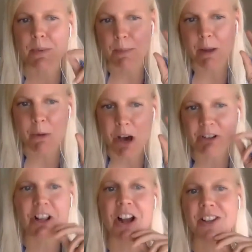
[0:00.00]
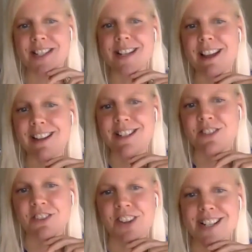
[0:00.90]
my waterlogged inactive
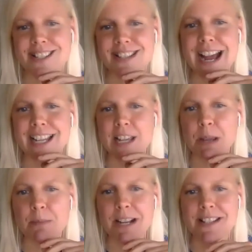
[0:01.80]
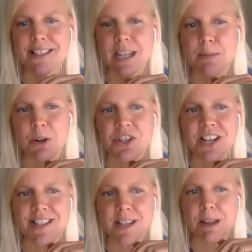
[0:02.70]
device attacking me in my sleep or
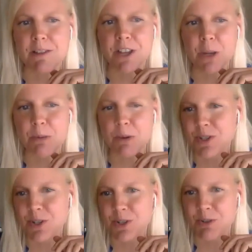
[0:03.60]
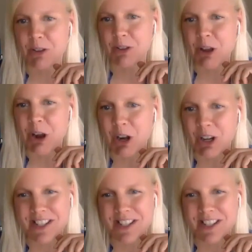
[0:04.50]
chasing my fellow prisoners around the yard.